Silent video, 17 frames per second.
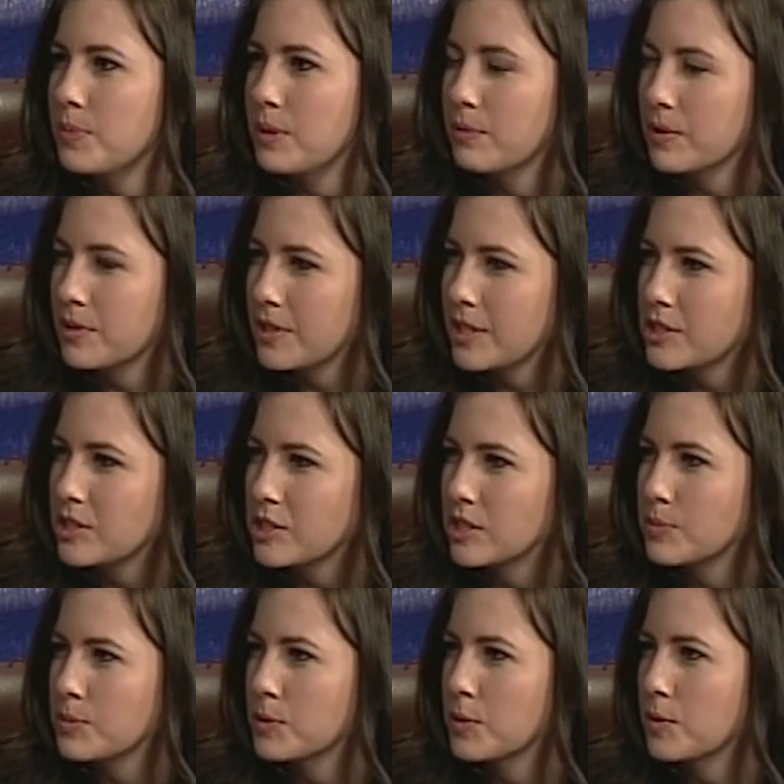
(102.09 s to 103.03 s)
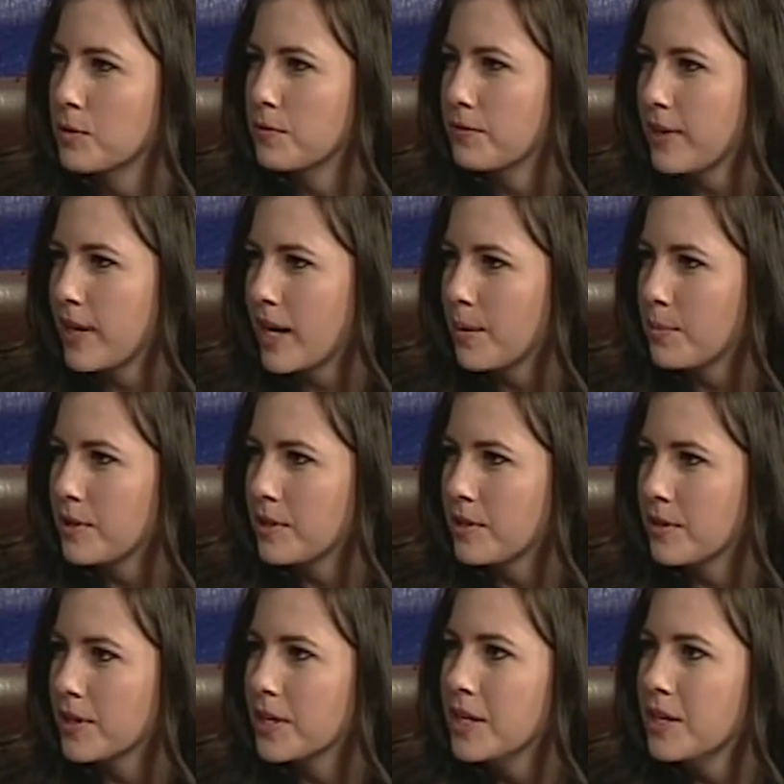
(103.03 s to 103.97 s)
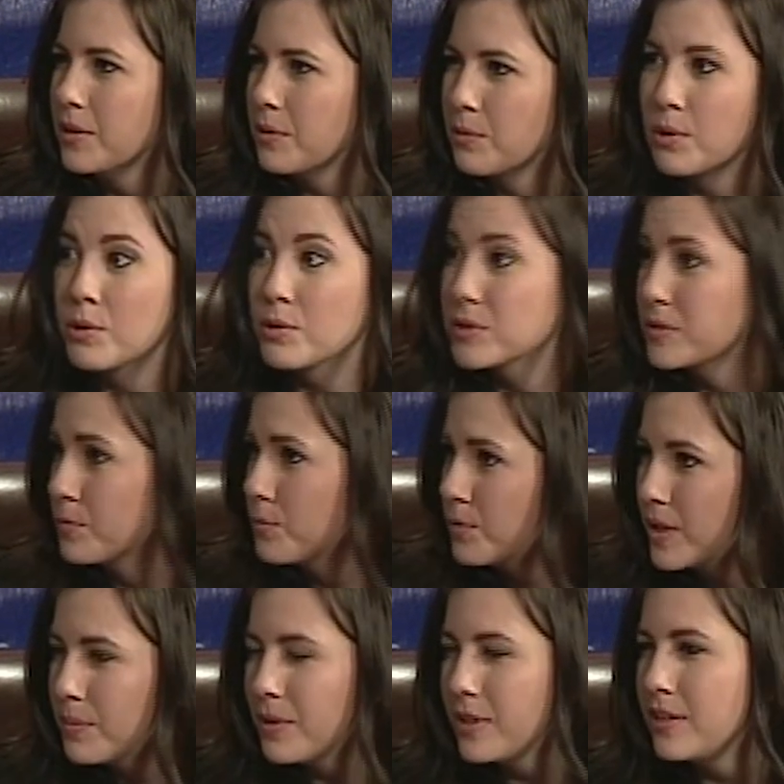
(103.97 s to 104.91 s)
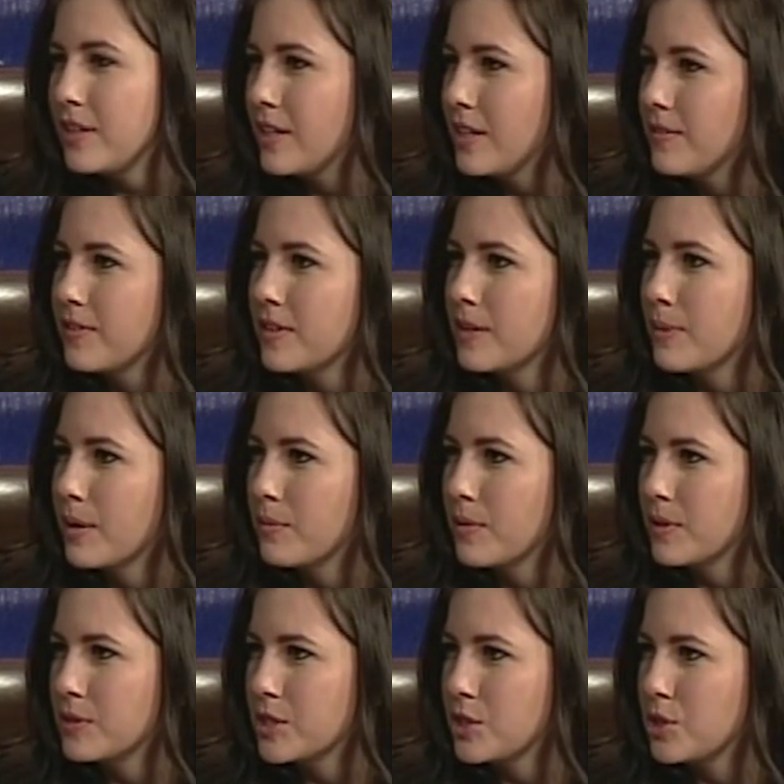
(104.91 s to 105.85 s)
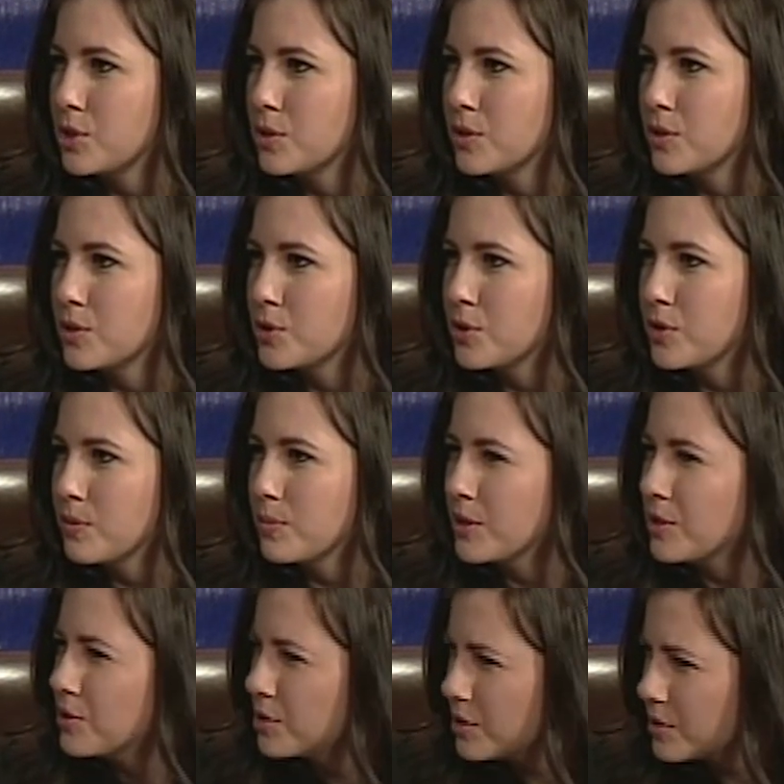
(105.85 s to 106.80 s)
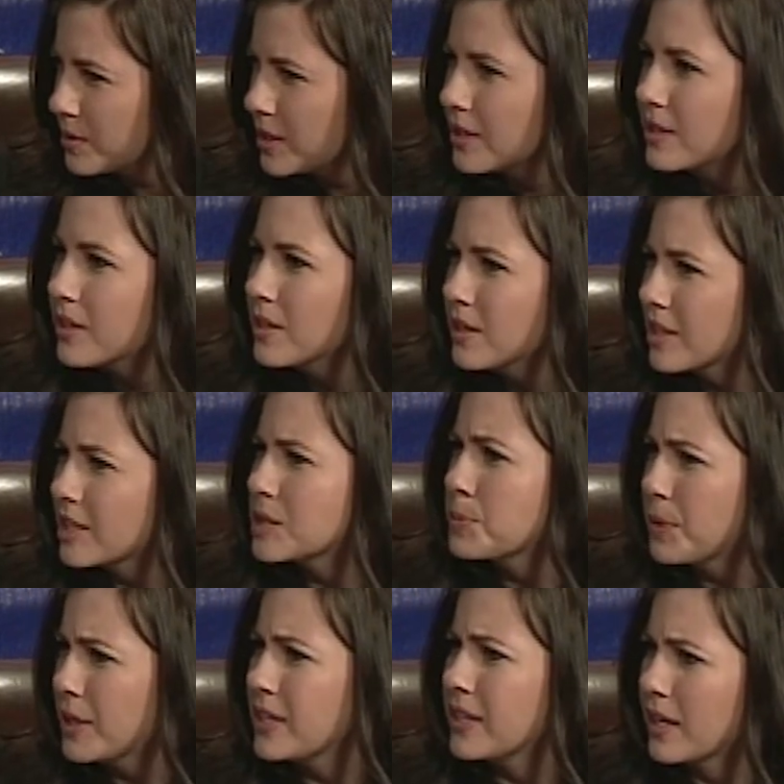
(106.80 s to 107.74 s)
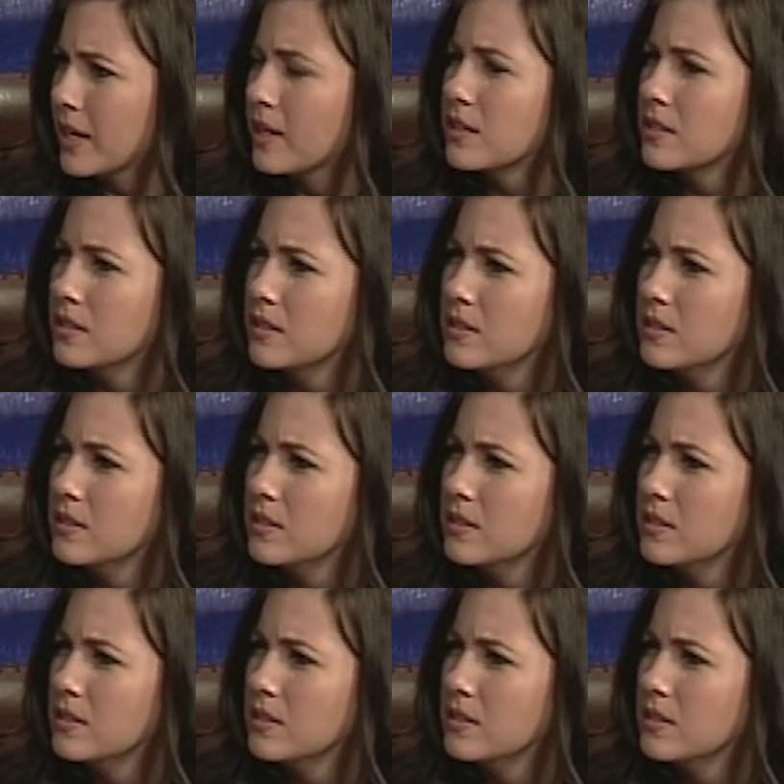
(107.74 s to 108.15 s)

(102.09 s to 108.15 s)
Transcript: it be relationships with her family or roles of women, even about what she should and shouldn't be doing. Explain that.